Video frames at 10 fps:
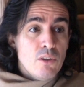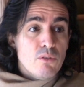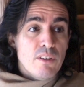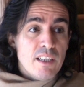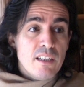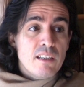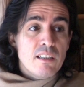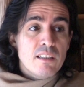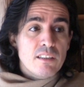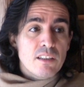Rig,
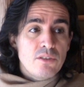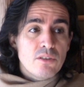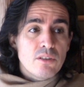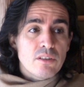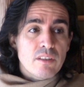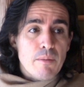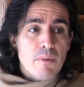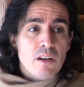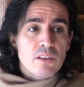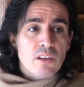Yajur,
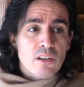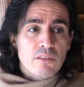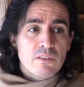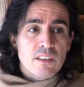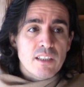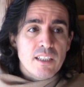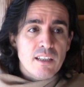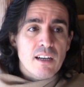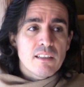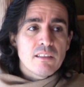Sama, Atharva,
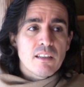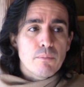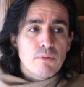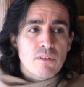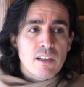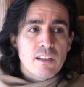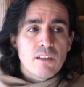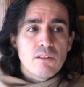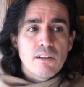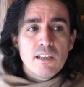Itihasa, and Purana
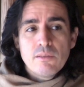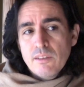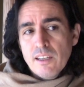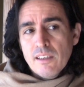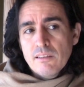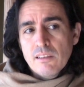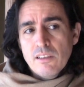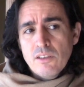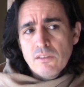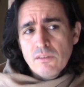arise with the
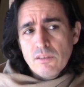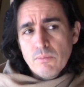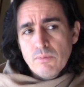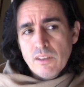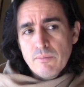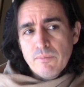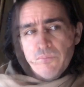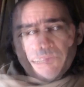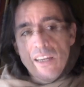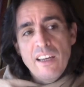exhalation of the Supreme.
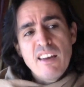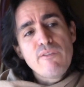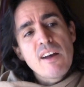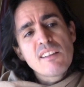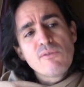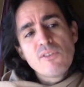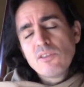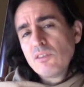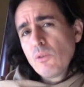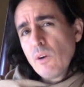In fact, the
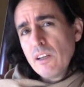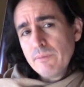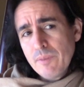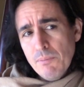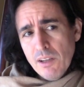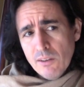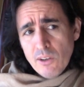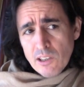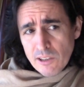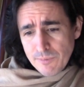verse is quite a bit
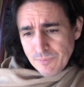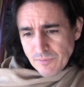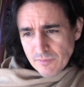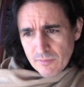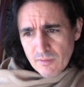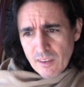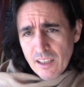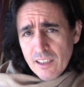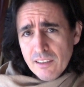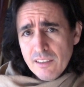longer.
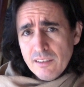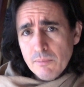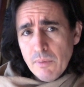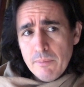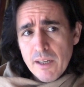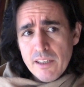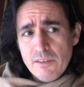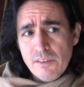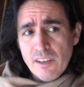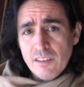It lists many, many
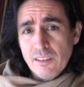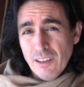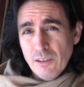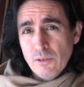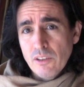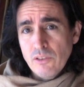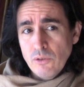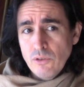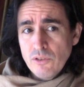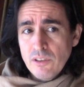other things, including
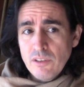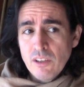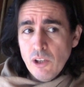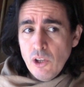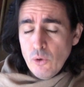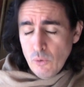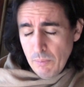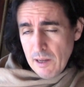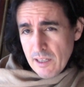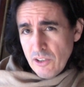sutras,
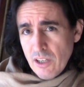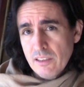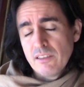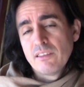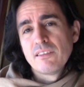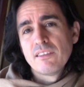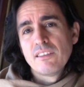Upanishads.